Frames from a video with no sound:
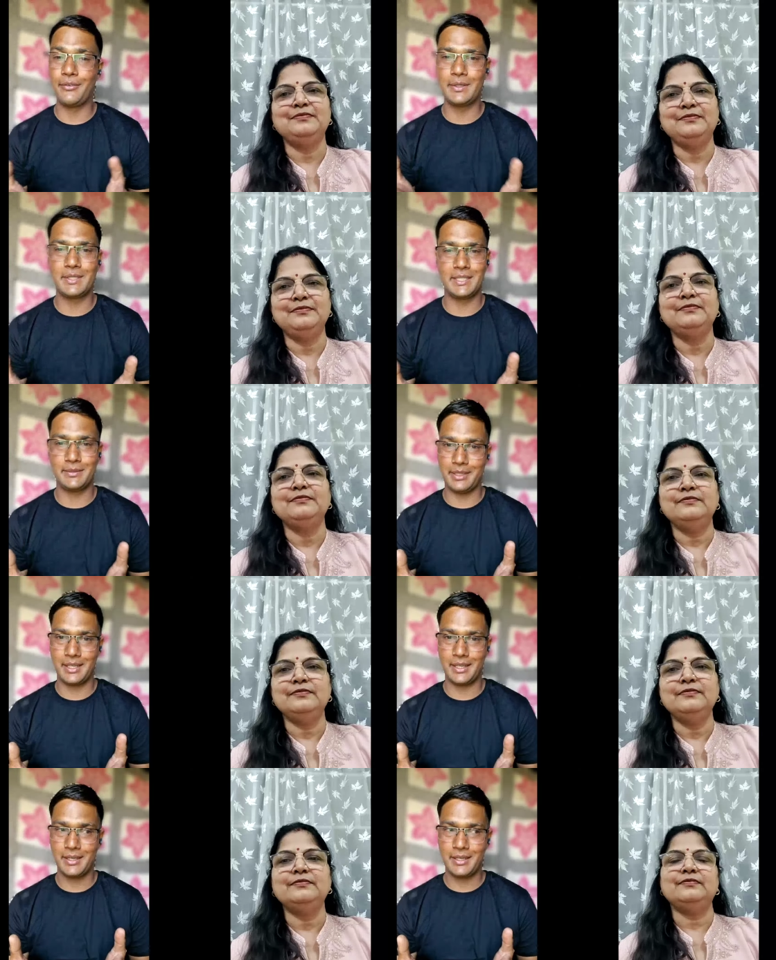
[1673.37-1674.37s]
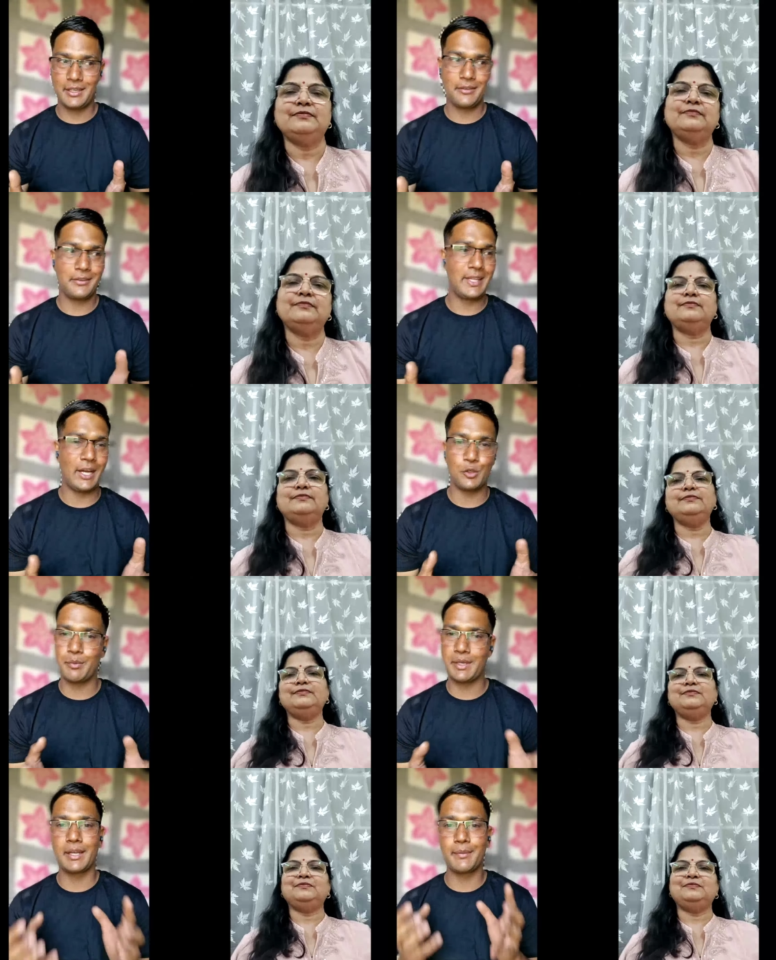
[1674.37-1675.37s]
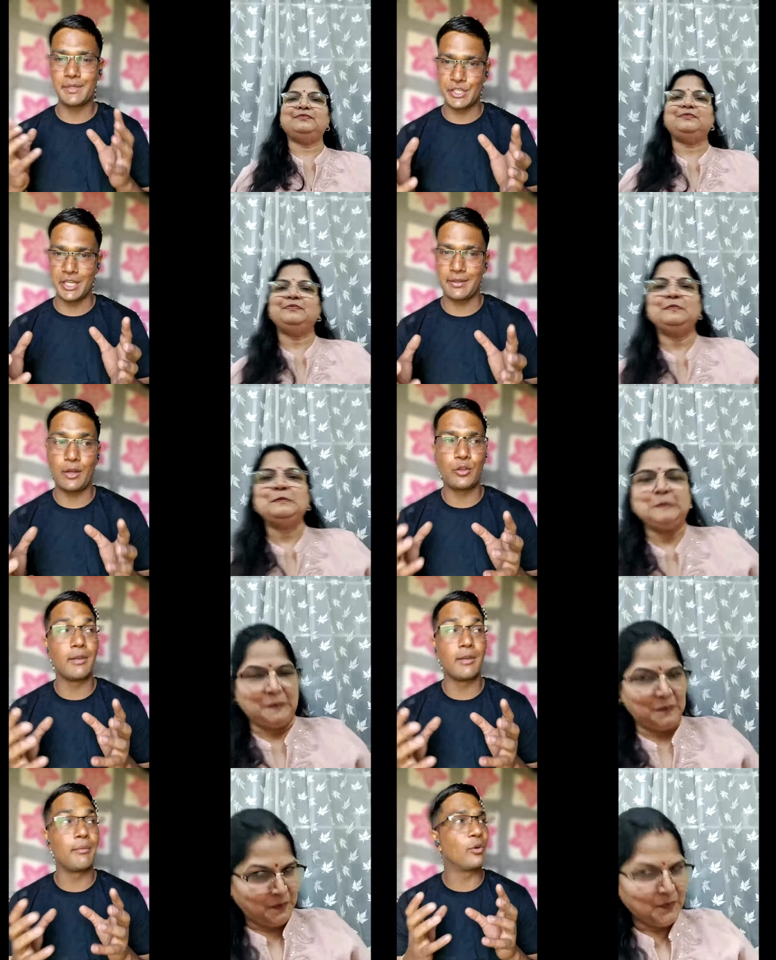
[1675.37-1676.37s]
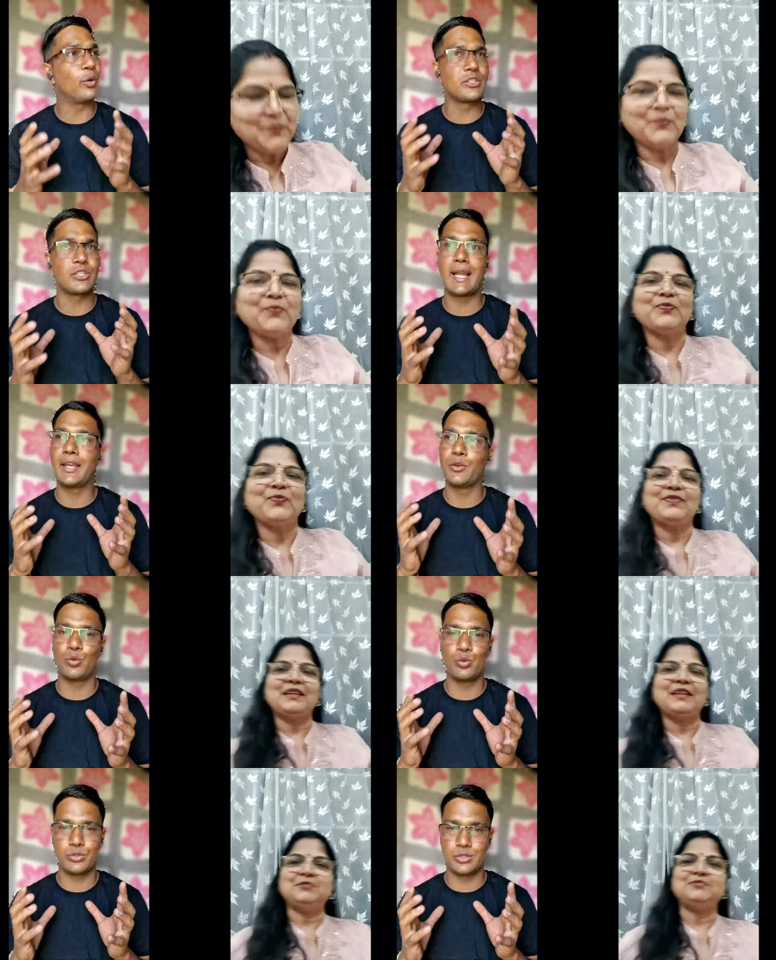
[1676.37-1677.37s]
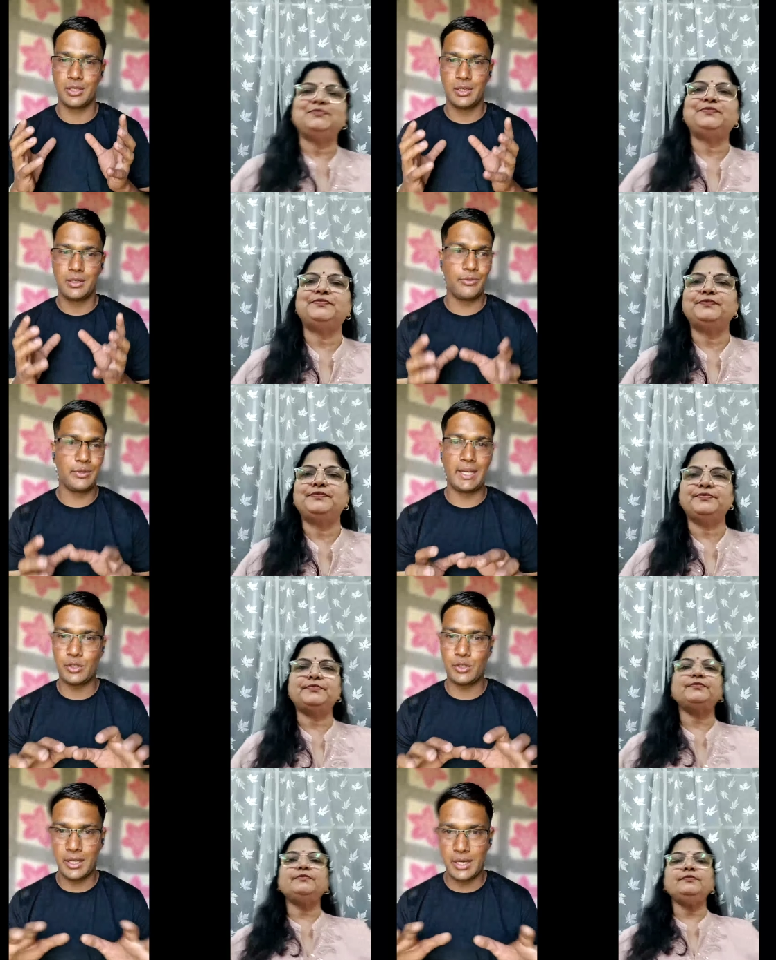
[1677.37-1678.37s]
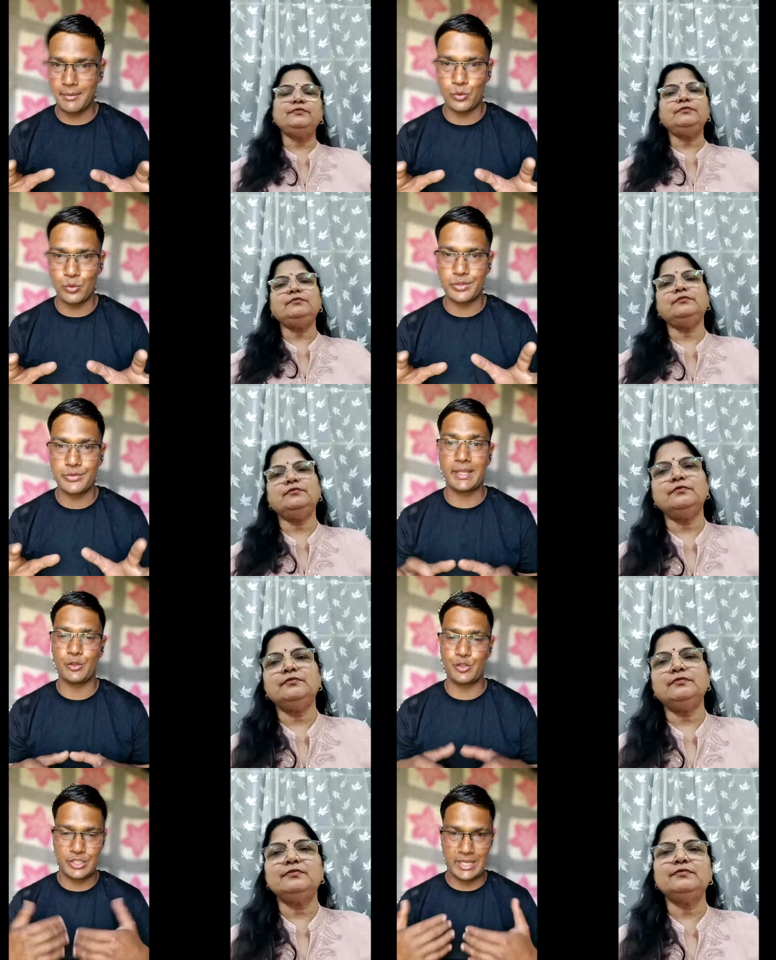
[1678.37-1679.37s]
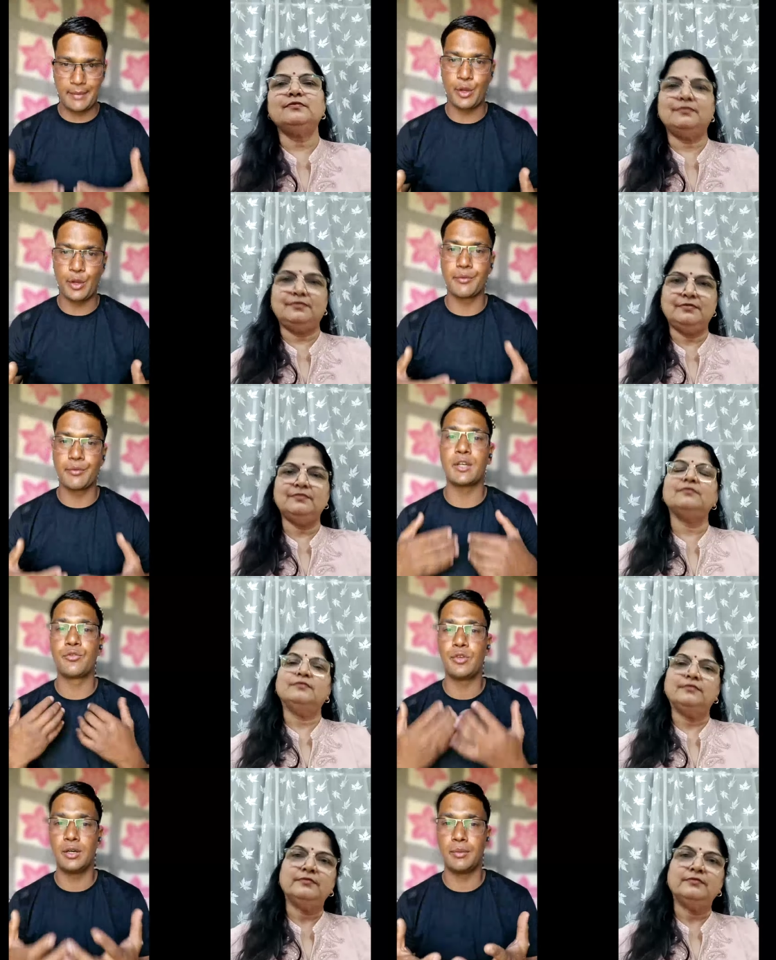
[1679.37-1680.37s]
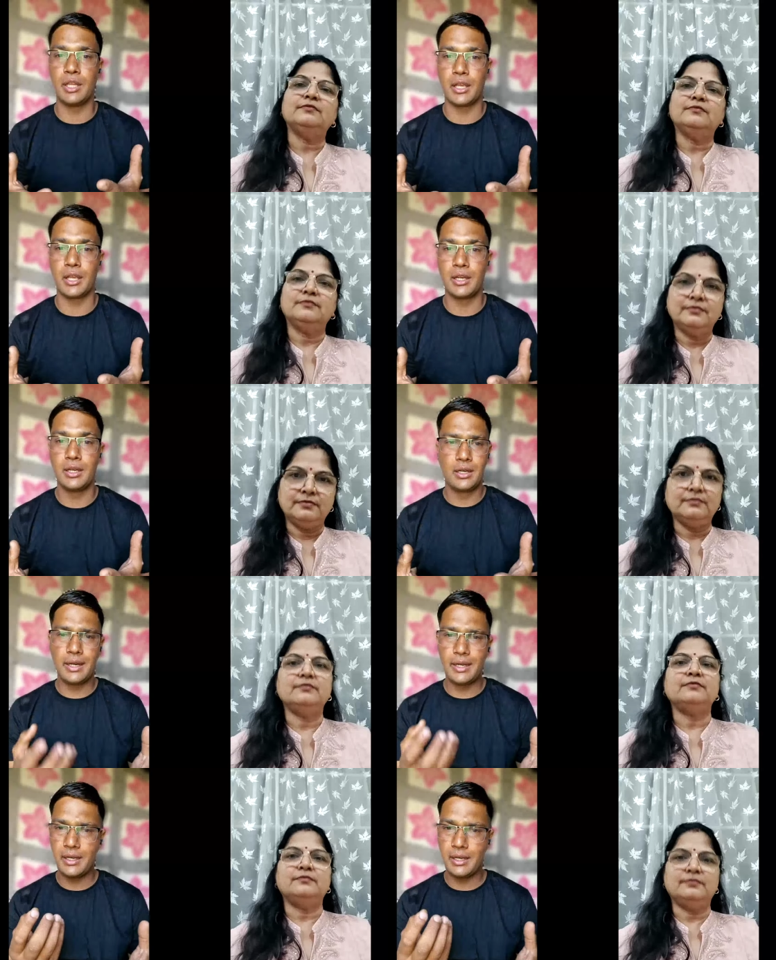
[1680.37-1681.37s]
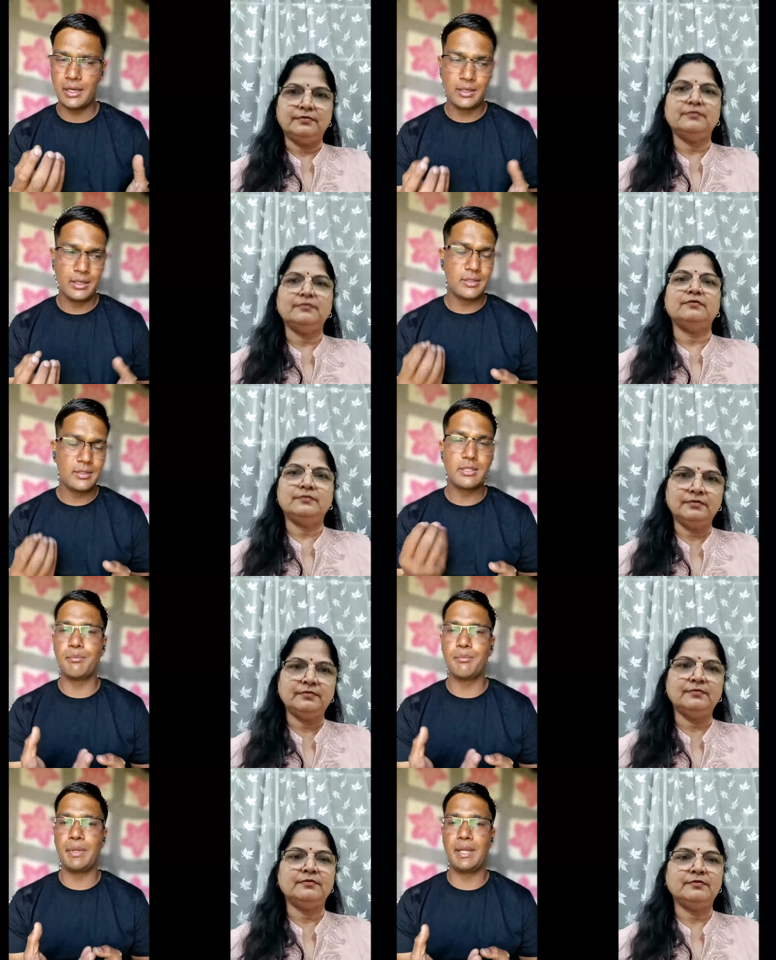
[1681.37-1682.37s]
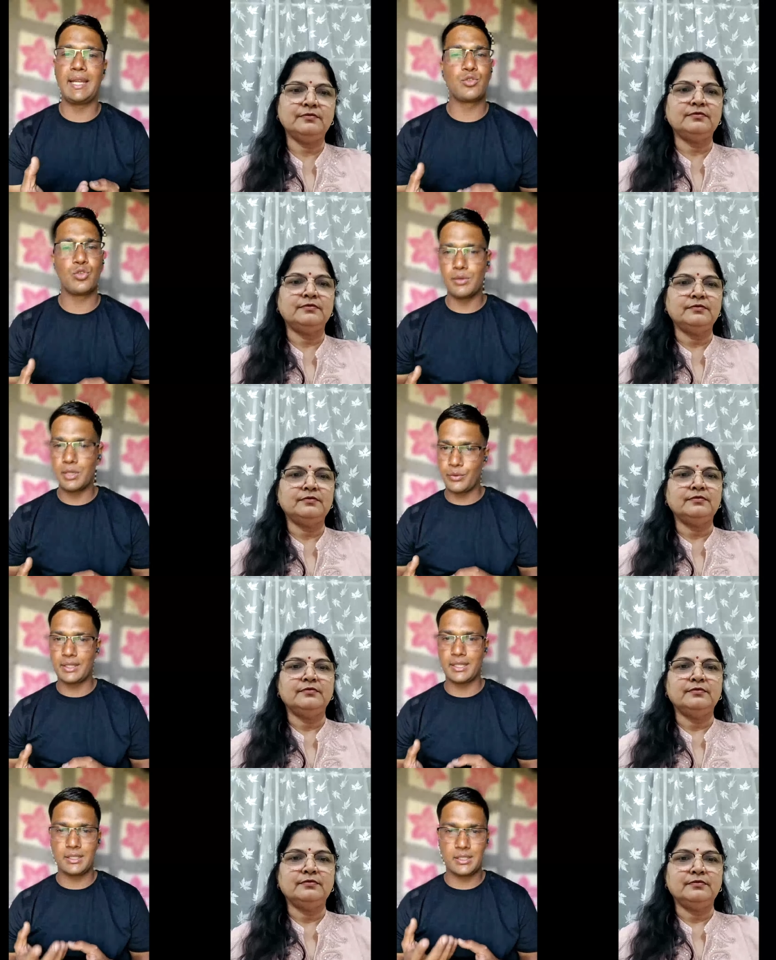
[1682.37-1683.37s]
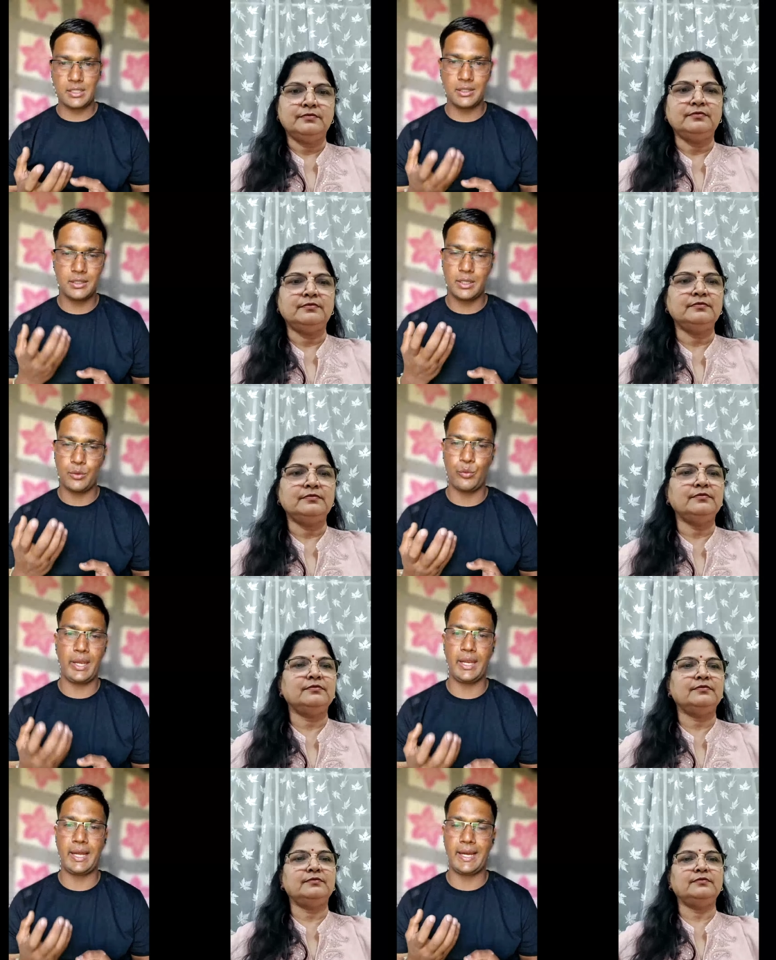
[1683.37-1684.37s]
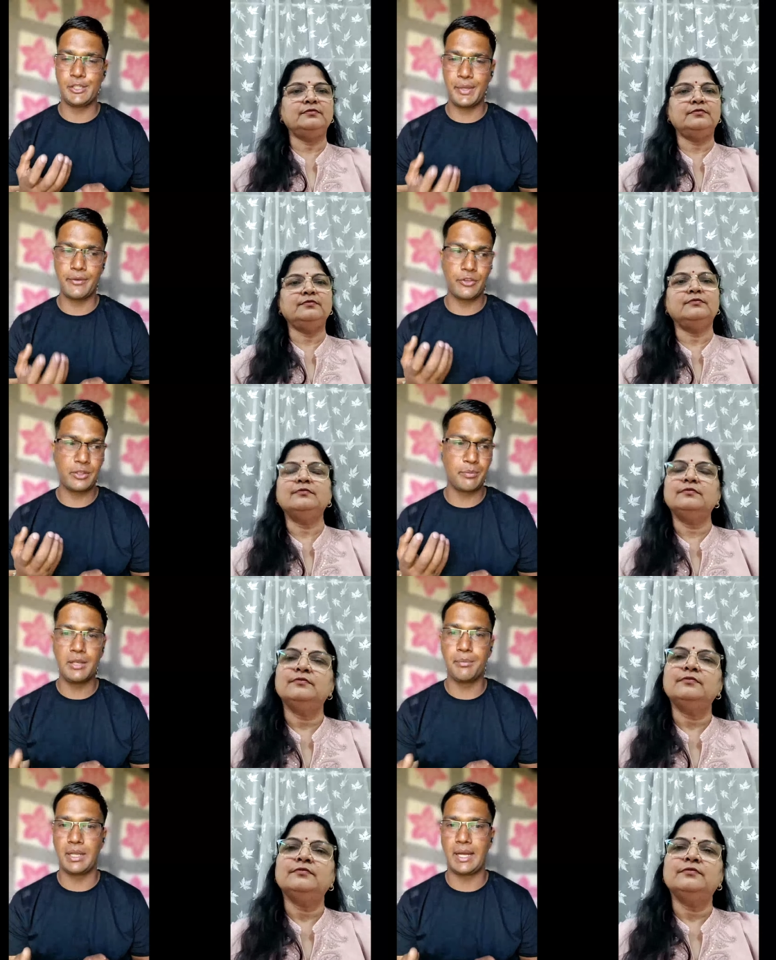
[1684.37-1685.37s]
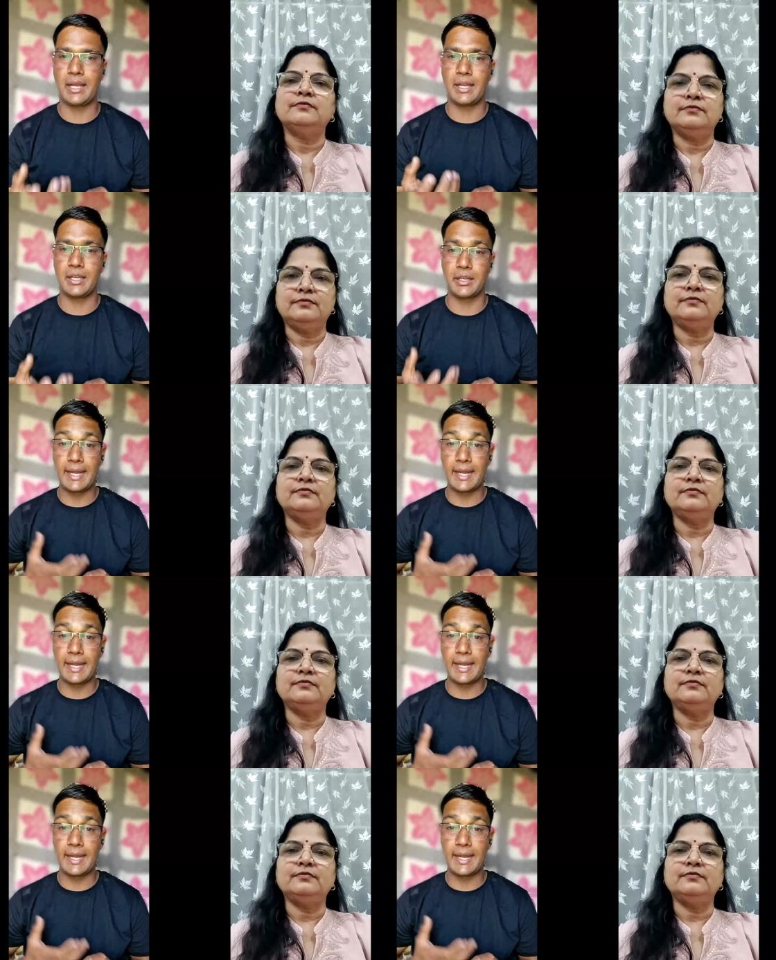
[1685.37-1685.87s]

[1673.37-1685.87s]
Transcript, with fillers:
Speaker 1: comfortably, without mm-hmm. making a mistake, without thinking about what shall I use, without any grammar rules, without stammering, without fumbling, in a simple and sober way that the way I speak with people, I can